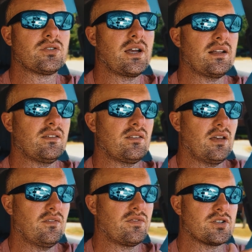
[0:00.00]
trades
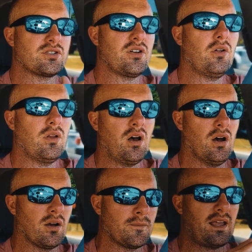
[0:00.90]
for so
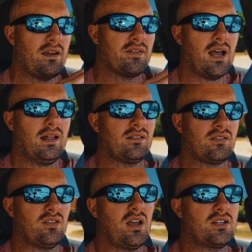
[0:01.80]
long have gotten
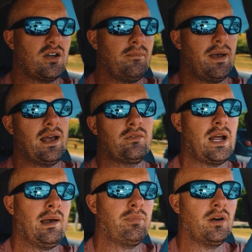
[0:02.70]
such a bad
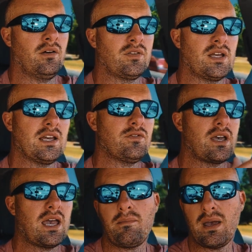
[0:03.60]
rap of if you
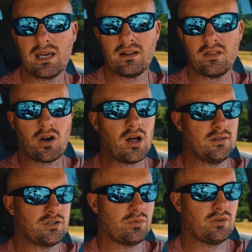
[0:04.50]
can't make it in the
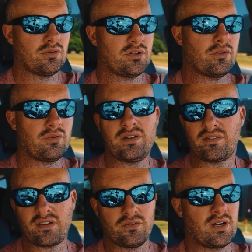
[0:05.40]
college world, you go into
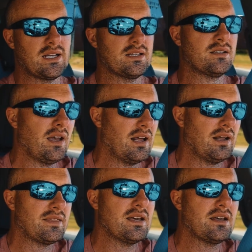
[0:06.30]
skilled trades. And I
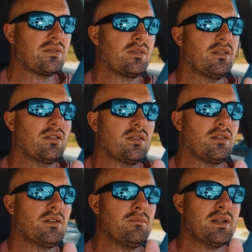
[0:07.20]
think
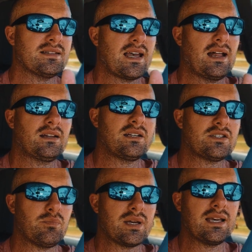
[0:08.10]
the mentality's
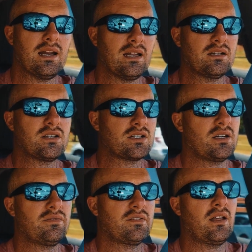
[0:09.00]
beginning to
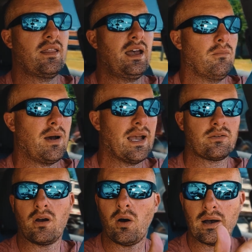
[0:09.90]
shift on that. Mike
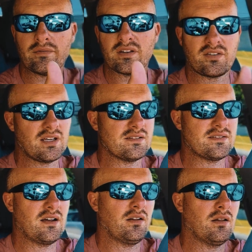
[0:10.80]
Rowe obviously has
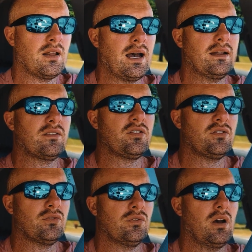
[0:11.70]
done a lot
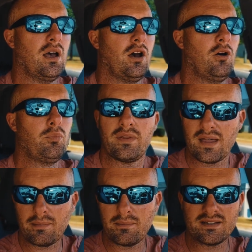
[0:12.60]
to help with
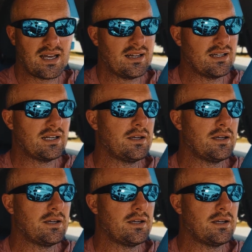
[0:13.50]
that mentality.